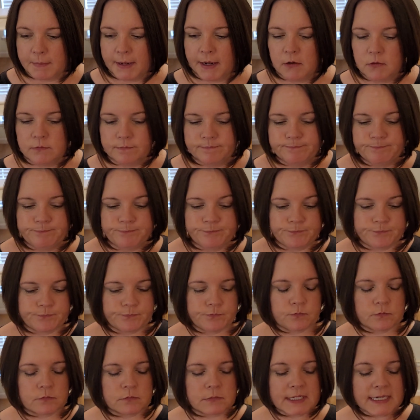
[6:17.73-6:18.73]
out.
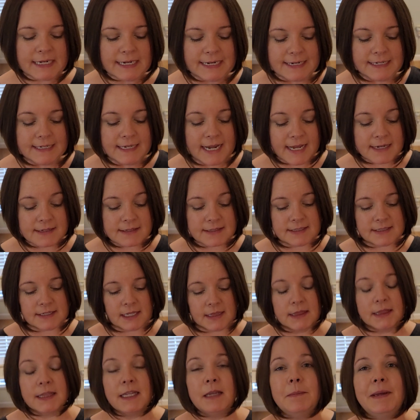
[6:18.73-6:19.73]
Next,
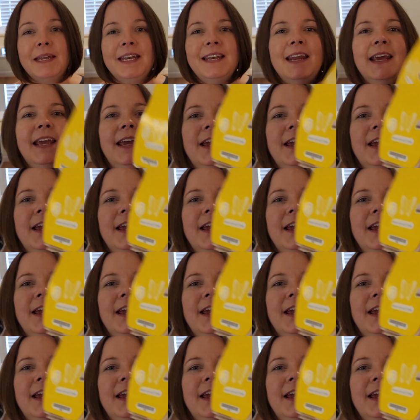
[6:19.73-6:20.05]
lemon